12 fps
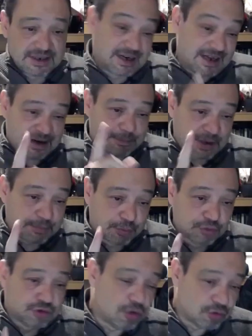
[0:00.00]
a lot of
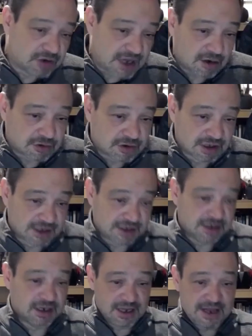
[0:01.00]
people don't
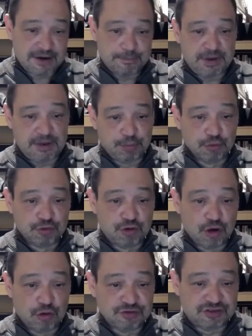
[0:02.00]
calculate. A lot of people
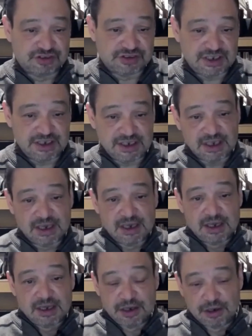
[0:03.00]
don't see,
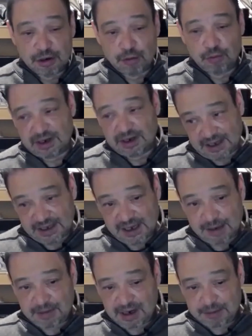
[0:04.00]
what, I
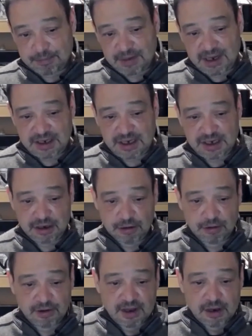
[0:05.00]
got my mate
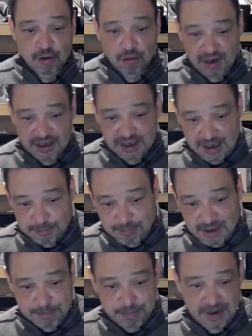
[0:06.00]
here, or I got
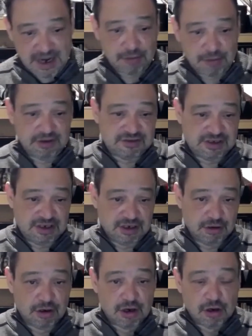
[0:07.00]
my parents
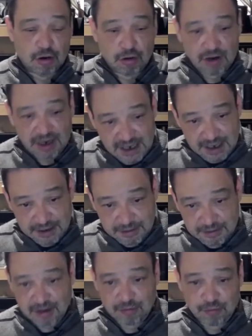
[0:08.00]
here, or I
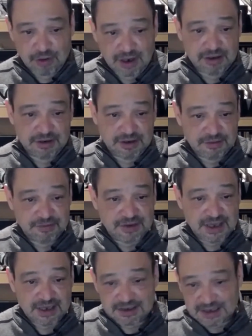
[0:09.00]
got a relative
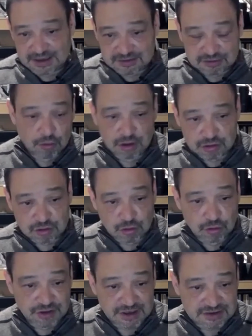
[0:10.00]
that's going
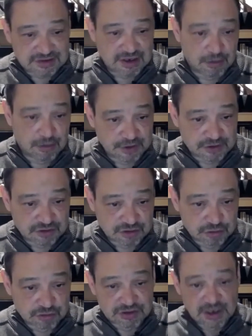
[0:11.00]
through these health
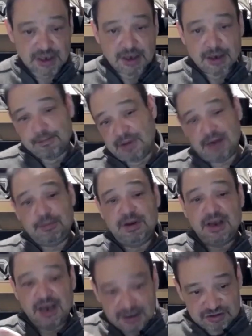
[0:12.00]
issues.
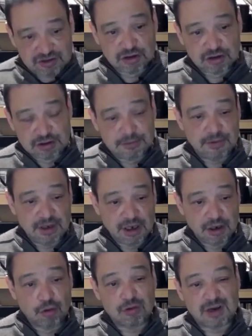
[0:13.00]
maybe I should,
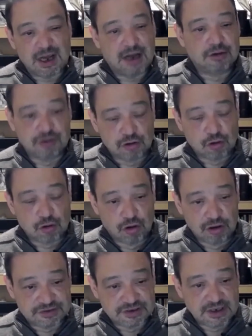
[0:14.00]
count the
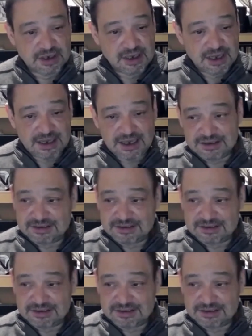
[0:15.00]
cost and